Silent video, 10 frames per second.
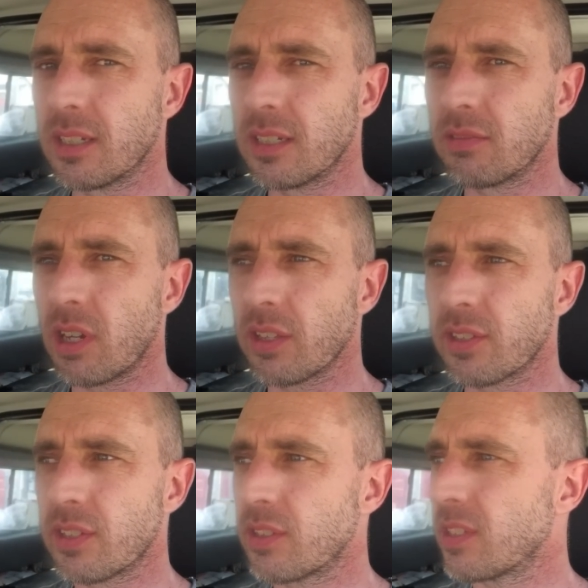Rather
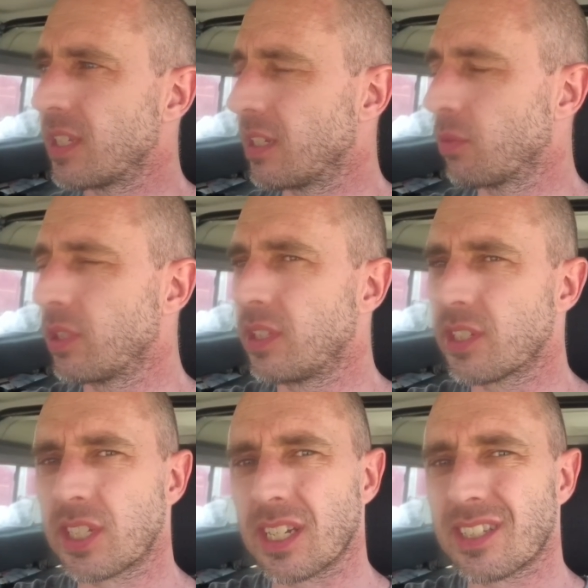than within the
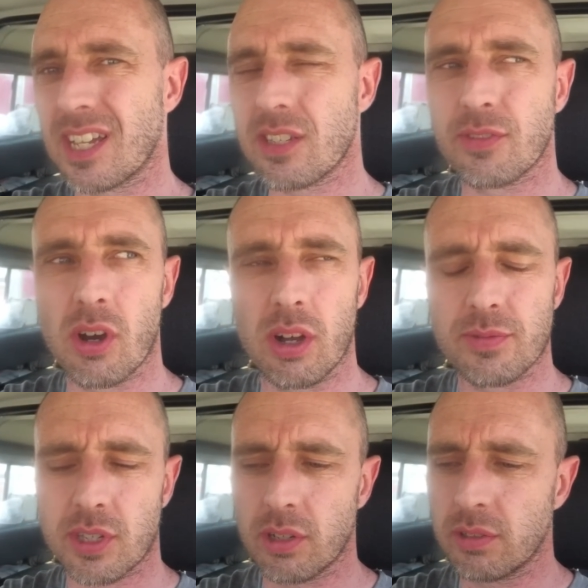6 days I've got,
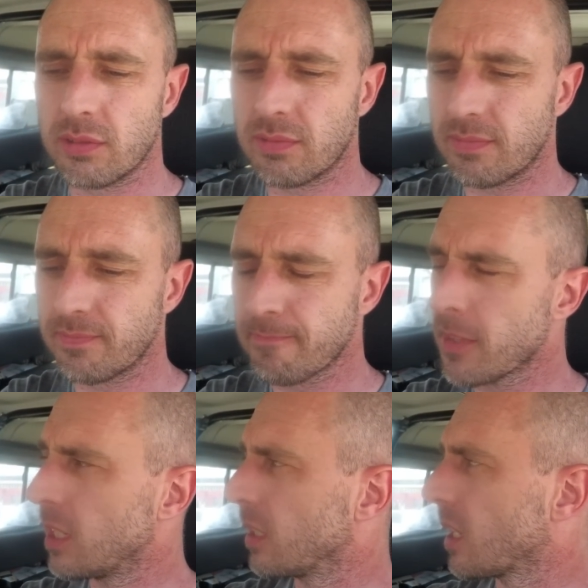so yeah,